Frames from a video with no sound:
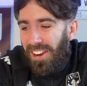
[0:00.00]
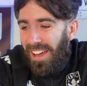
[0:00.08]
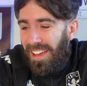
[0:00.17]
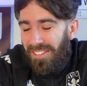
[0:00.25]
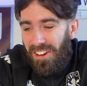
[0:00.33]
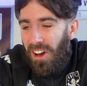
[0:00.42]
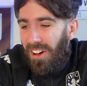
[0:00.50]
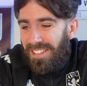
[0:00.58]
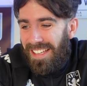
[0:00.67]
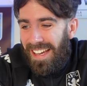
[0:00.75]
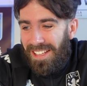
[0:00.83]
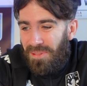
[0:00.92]
Even I'll
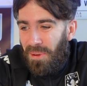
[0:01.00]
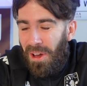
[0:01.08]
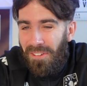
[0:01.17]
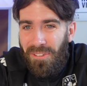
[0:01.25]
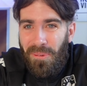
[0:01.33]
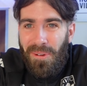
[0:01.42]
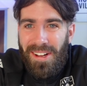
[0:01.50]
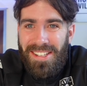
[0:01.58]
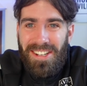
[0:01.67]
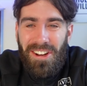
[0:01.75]
say it's worth a watch.